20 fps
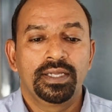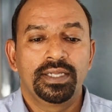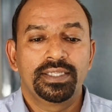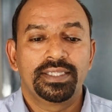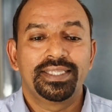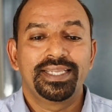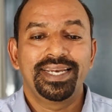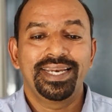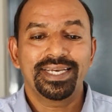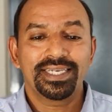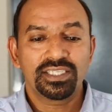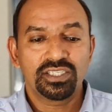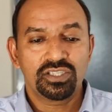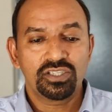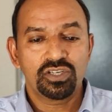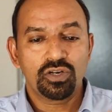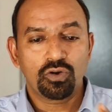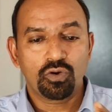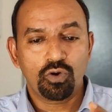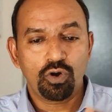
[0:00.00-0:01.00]
The next
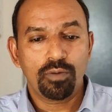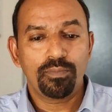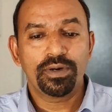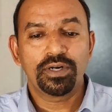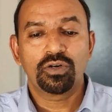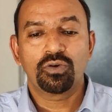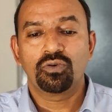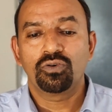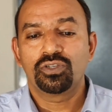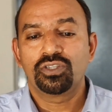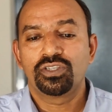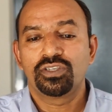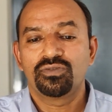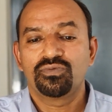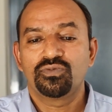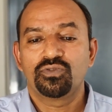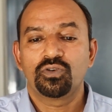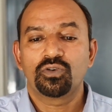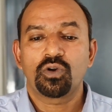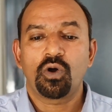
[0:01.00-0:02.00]
common question
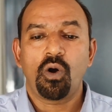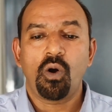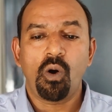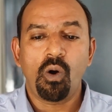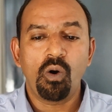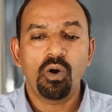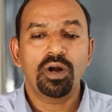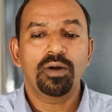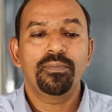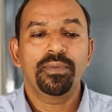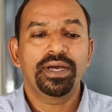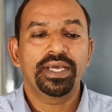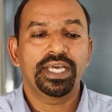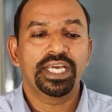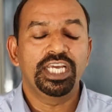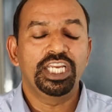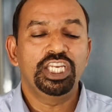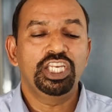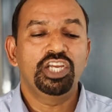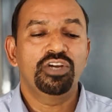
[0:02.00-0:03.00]
for all my
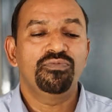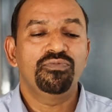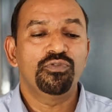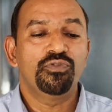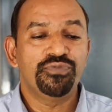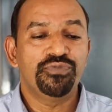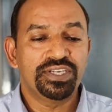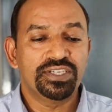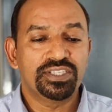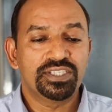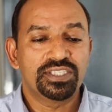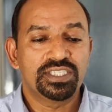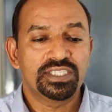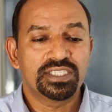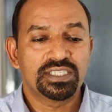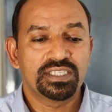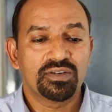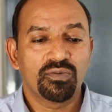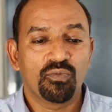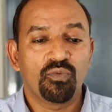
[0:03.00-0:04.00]
interviewees
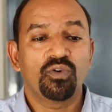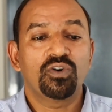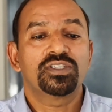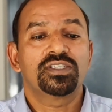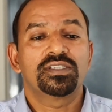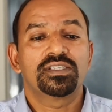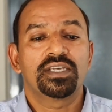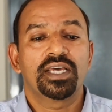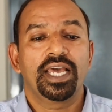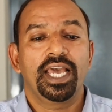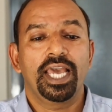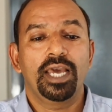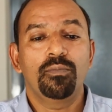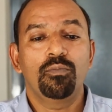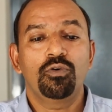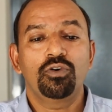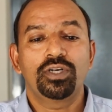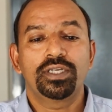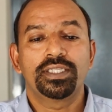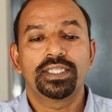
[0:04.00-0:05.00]
was
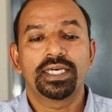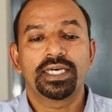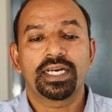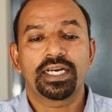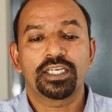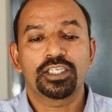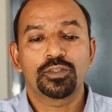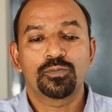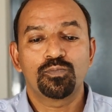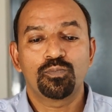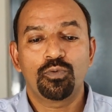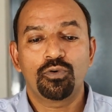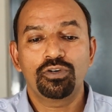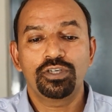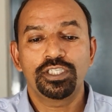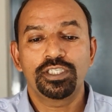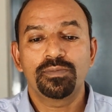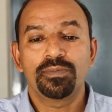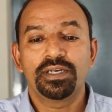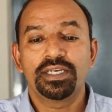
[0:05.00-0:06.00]
about their
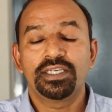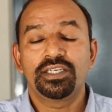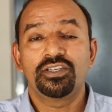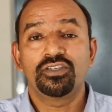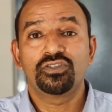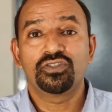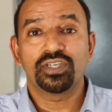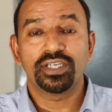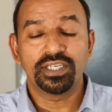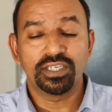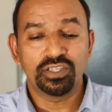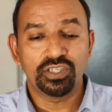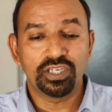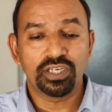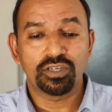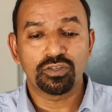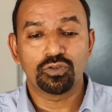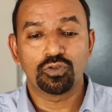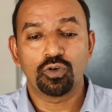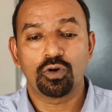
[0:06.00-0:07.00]
responsibilities in
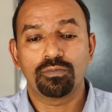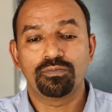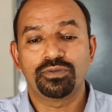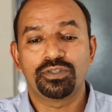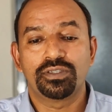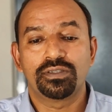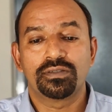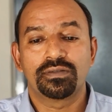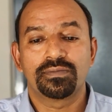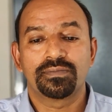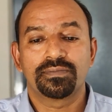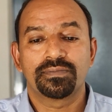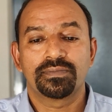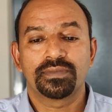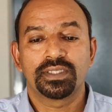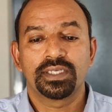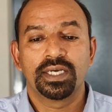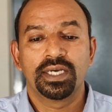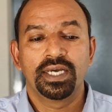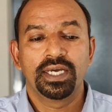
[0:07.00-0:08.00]
their jobs.
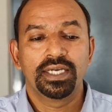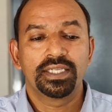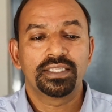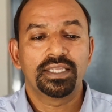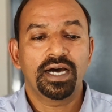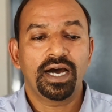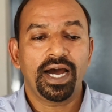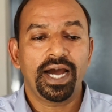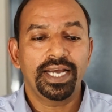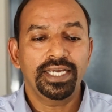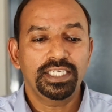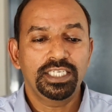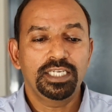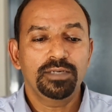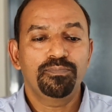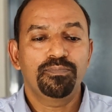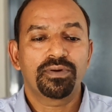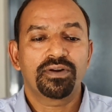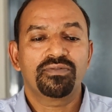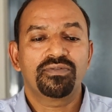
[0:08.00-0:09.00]
The
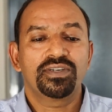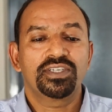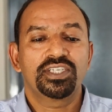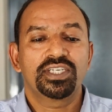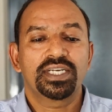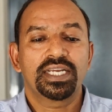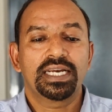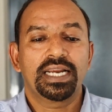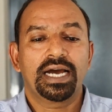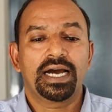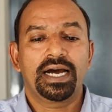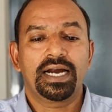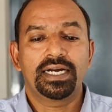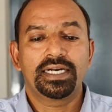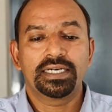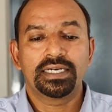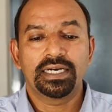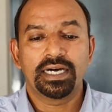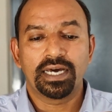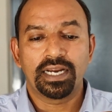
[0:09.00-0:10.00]
IT professional
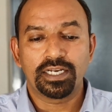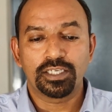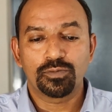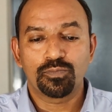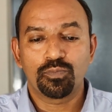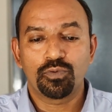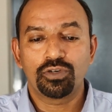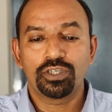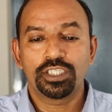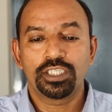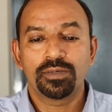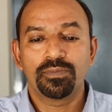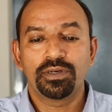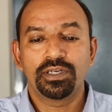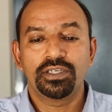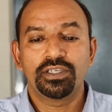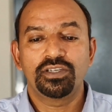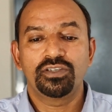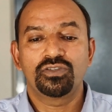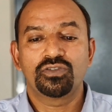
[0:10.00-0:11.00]
had
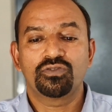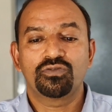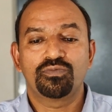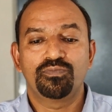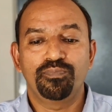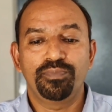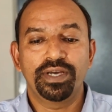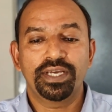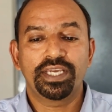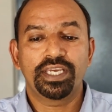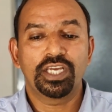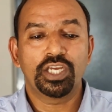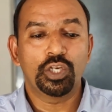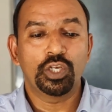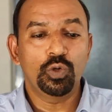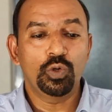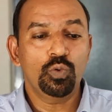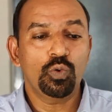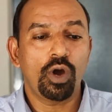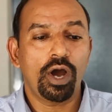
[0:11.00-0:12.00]
responsibilities of making
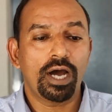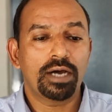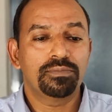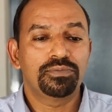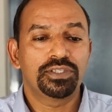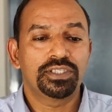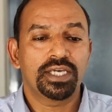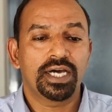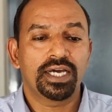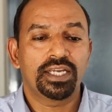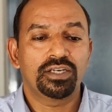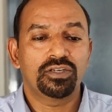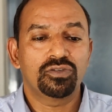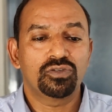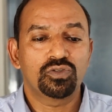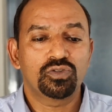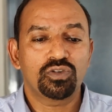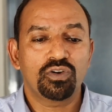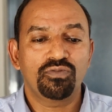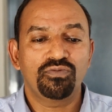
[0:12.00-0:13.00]
new apps and
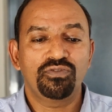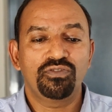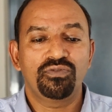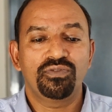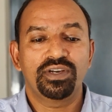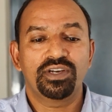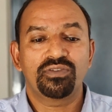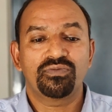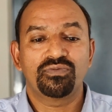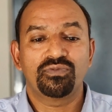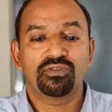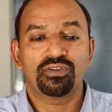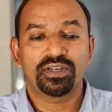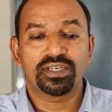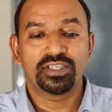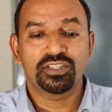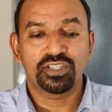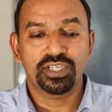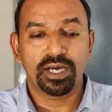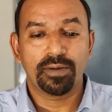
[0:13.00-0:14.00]
software for
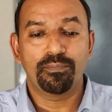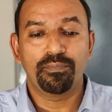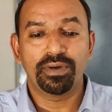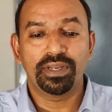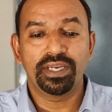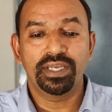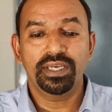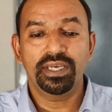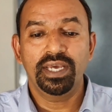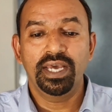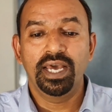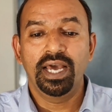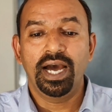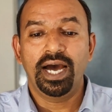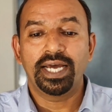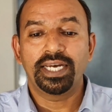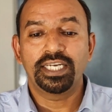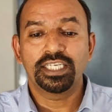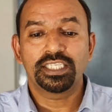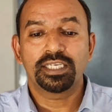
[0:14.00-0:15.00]
his company,
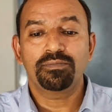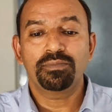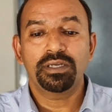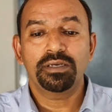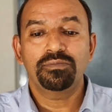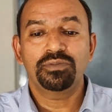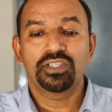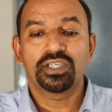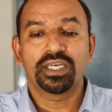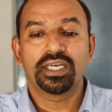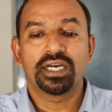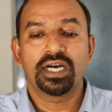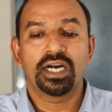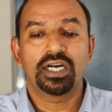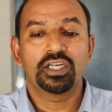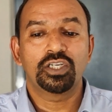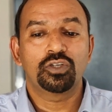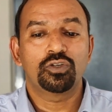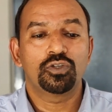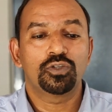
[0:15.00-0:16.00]
and sometimes he
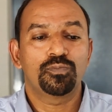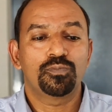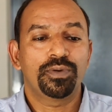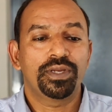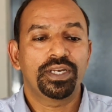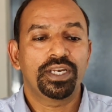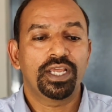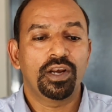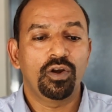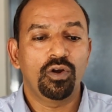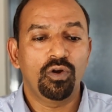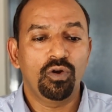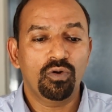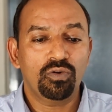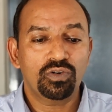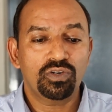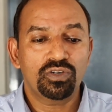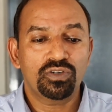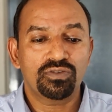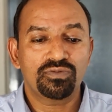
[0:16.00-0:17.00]
had to spend a
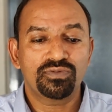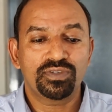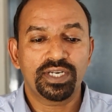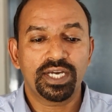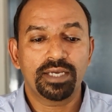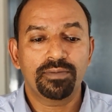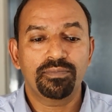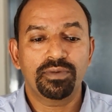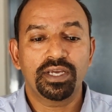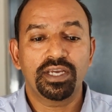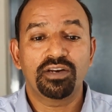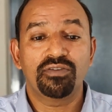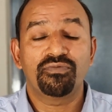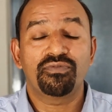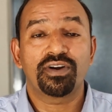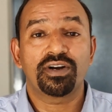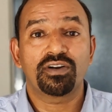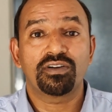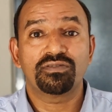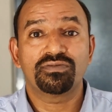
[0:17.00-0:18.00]
lot of time in
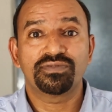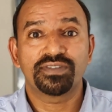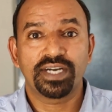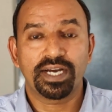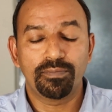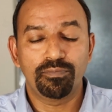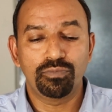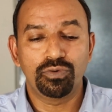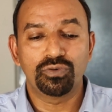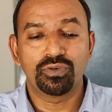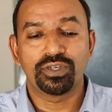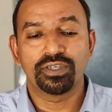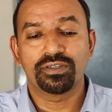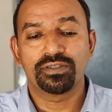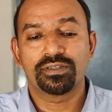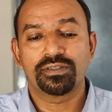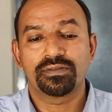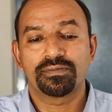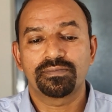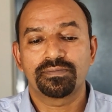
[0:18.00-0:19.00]
front of
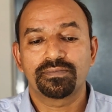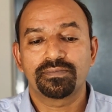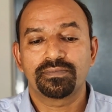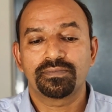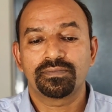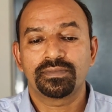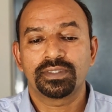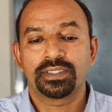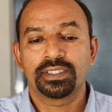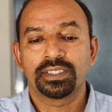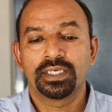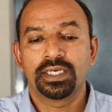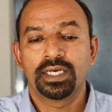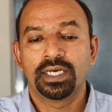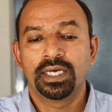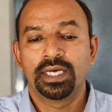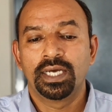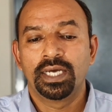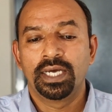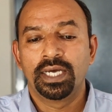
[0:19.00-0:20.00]
computers.
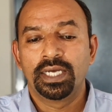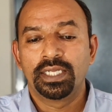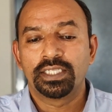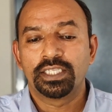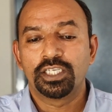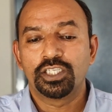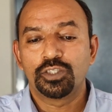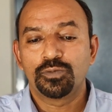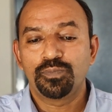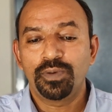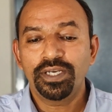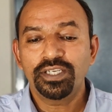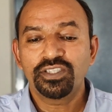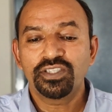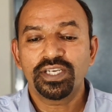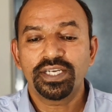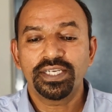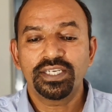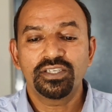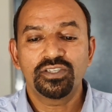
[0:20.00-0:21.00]
The space
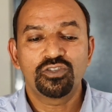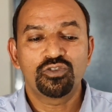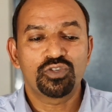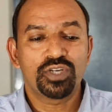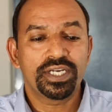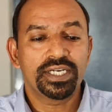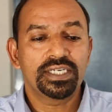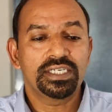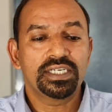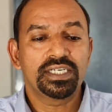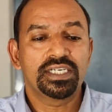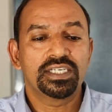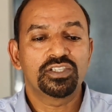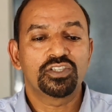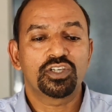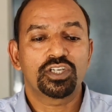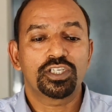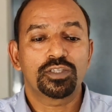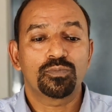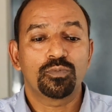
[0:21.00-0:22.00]
scientist shared
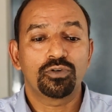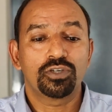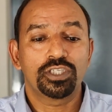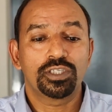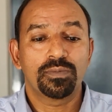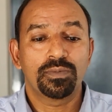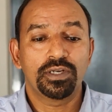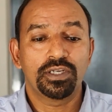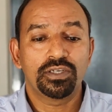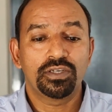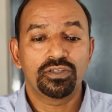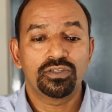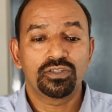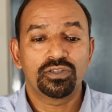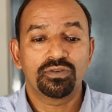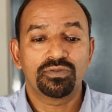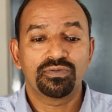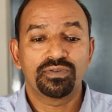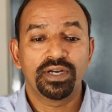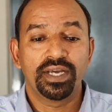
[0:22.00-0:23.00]
his responsibilities
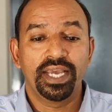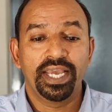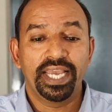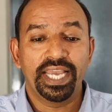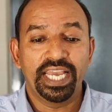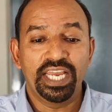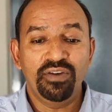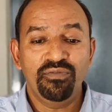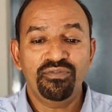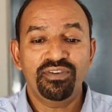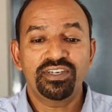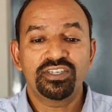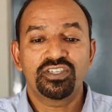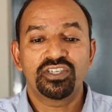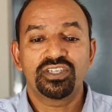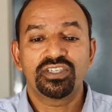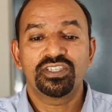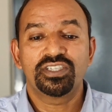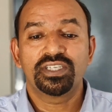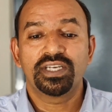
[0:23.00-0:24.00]
of
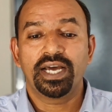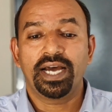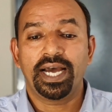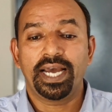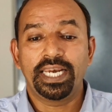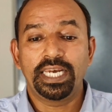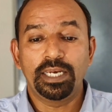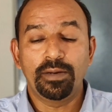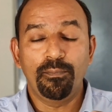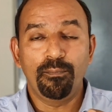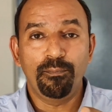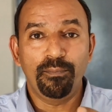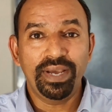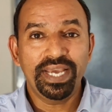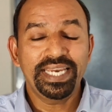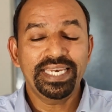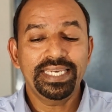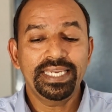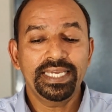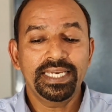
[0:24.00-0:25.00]
inventions and
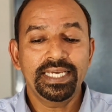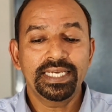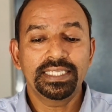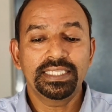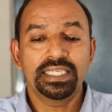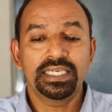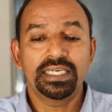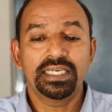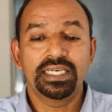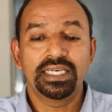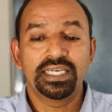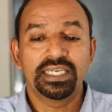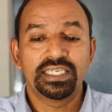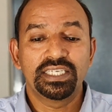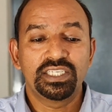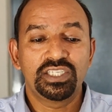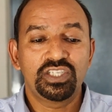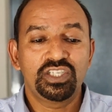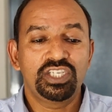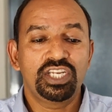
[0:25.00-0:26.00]
maintaining the
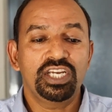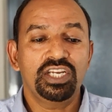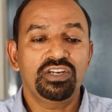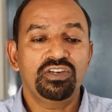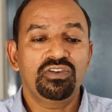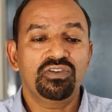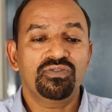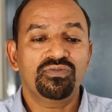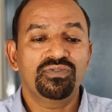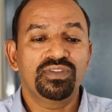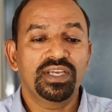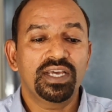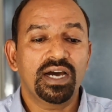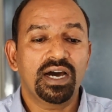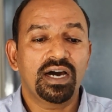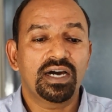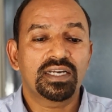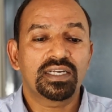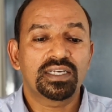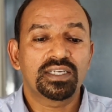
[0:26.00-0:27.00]

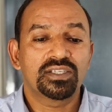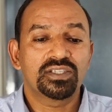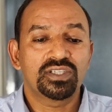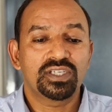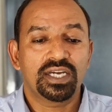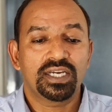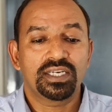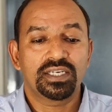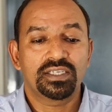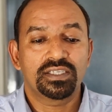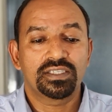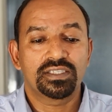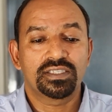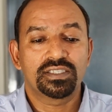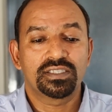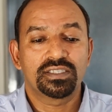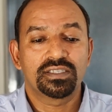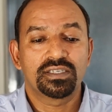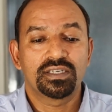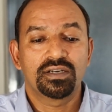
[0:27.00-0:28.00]
state-of-the-art
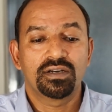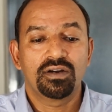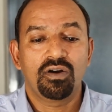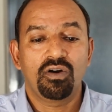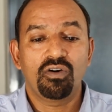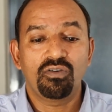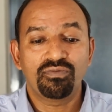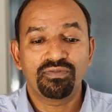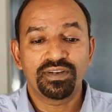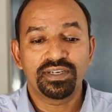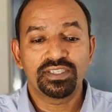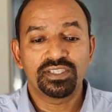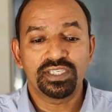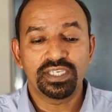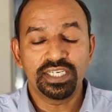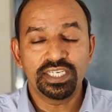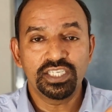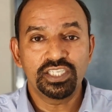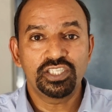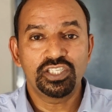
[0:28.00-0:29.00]
status of his
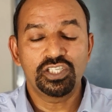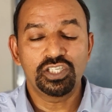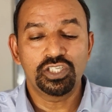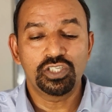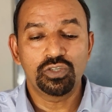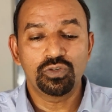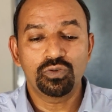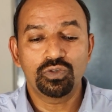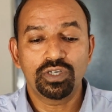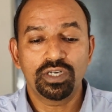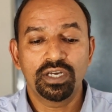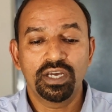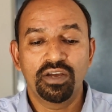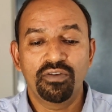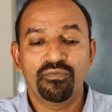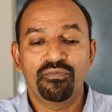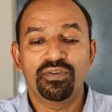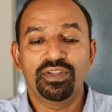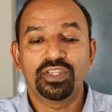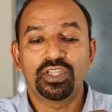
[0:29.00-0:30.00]
institute
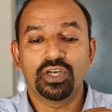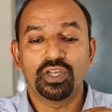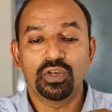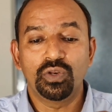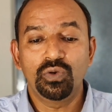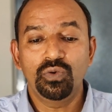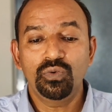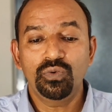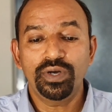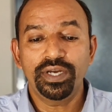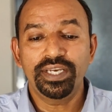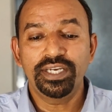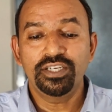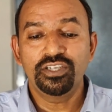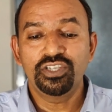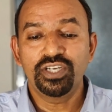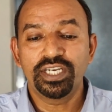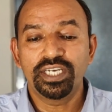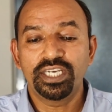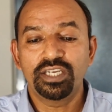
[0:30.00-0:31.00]
with new
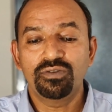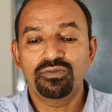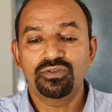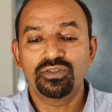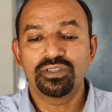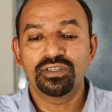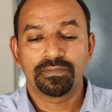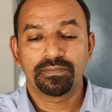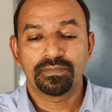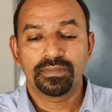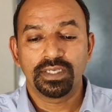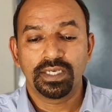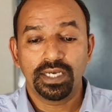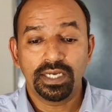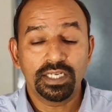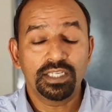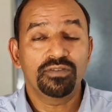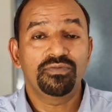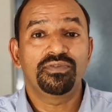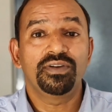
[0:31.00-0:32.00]
initiatives
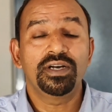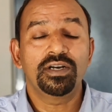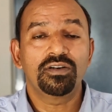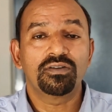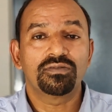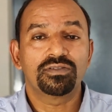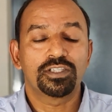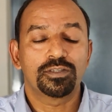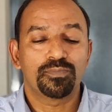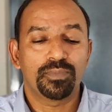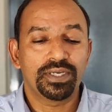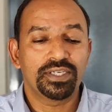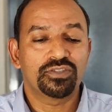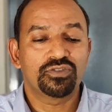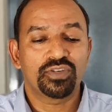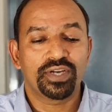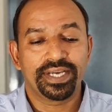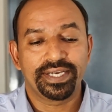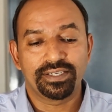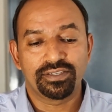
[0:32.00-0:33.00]
in the field of space
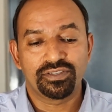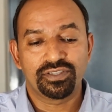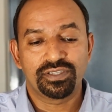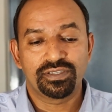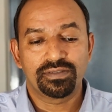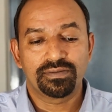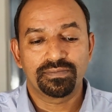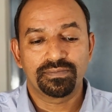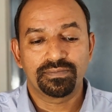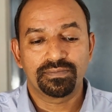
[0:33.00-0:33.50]
science.